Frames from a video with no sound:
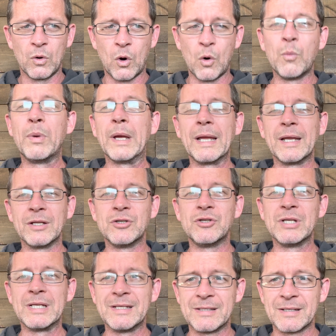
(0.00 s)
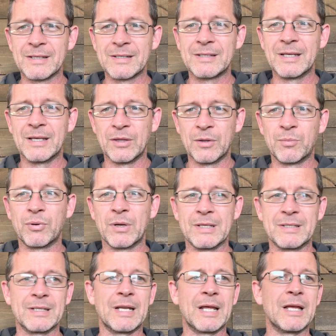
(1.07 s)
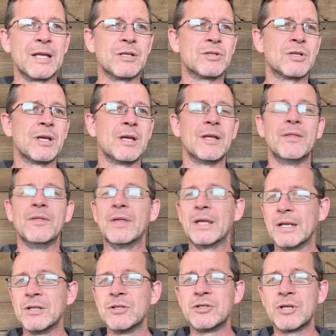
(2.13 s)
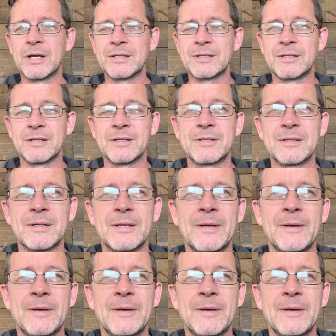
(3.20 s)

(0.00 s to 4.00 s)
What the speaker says: obeying Jesus in the present age than injustice.